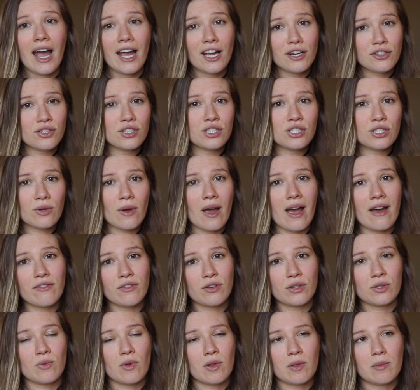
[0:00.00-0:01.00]
I actually do
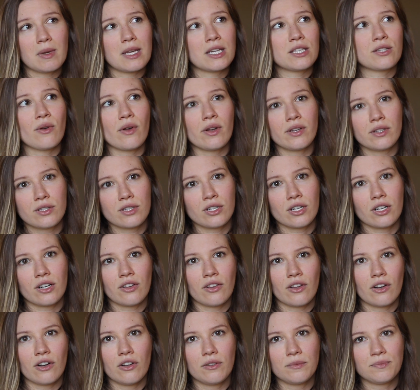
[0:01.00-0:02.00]
have those with me, so I'll insert
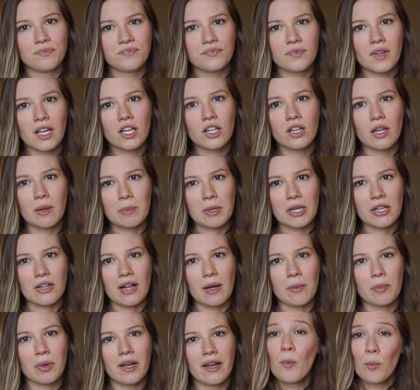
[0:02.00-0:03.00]
a little clippy
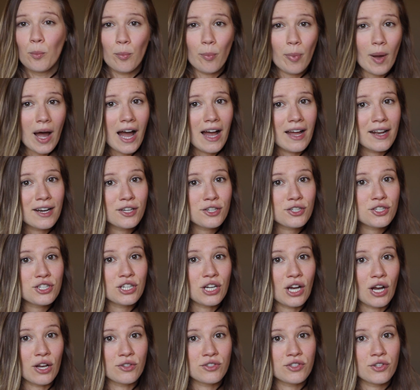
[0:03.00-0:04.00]
clip. But
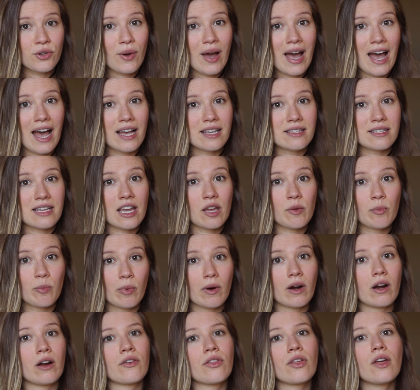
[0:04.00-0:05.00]
she also has a
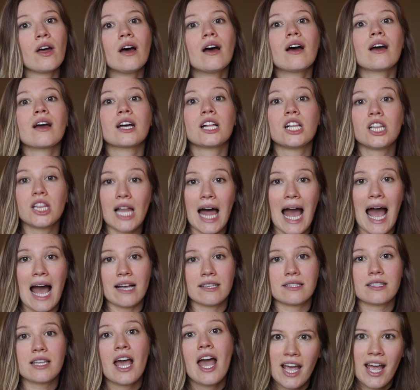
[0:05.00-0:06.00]
birth
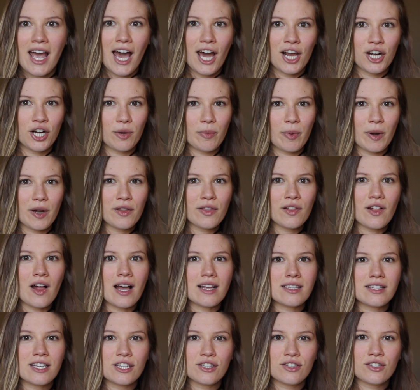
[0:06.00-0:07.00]
class, and her birth
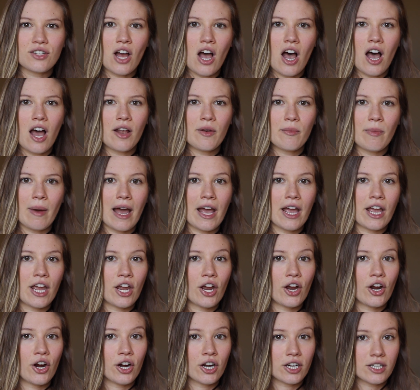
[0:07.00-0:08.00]
class is taught
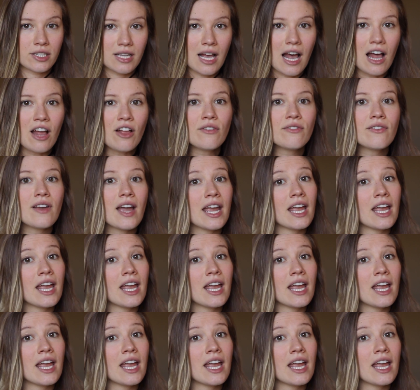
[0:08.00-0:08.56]
by herself